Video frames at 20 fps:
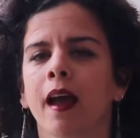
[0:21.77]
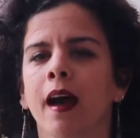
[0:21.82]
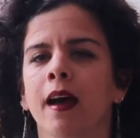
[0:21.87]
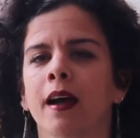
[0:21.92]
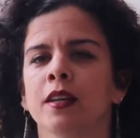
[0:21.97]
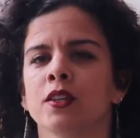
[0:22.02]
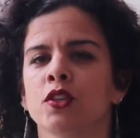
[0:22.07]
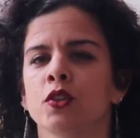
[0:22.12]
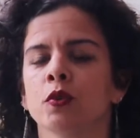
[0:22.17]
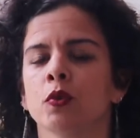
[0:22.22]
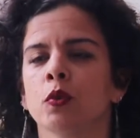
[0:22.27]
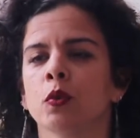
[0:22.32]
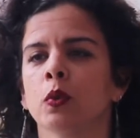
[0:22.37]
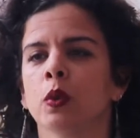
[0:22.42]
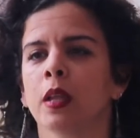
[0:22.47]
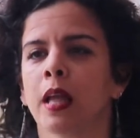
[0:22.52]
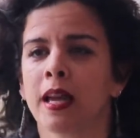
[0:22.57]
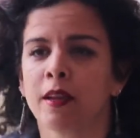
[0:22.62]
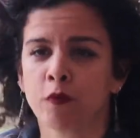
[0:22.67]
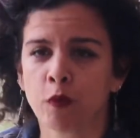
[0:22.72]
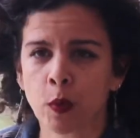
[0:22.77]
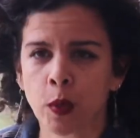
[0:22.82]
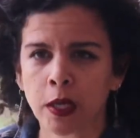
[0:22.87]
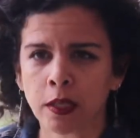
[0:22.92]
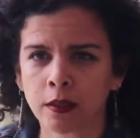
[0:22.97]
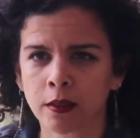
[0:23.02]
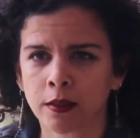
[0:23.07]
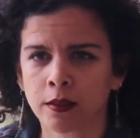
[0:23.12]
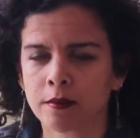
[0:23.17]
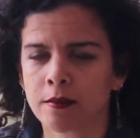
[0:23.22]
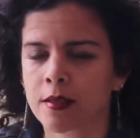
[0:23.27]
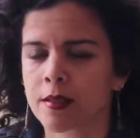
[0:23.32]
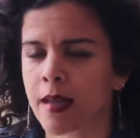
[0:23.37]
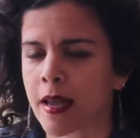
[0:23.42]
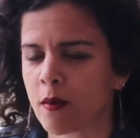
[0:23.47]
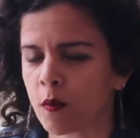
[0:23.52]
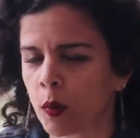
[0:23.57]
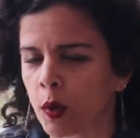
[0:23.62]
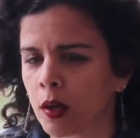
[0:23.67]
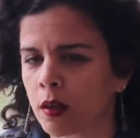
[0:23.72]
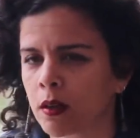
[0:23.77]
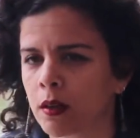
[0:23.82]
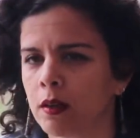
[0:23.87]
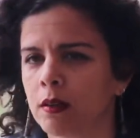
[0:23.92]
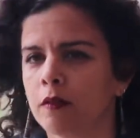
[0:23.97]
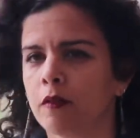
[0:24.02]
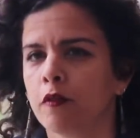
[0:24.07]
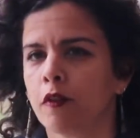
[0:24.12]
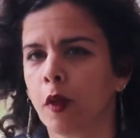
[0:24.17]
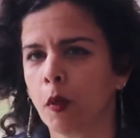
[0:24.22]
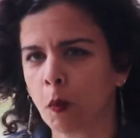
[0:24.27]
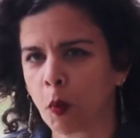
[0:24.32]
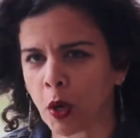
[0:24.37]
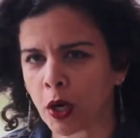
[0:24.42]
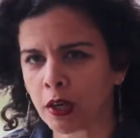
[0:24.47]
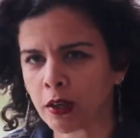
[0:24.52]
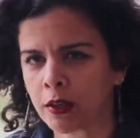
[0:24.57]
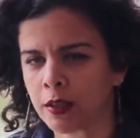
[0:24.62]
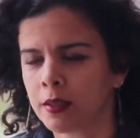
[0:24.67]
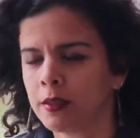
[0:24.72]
I do live work, site work, film work,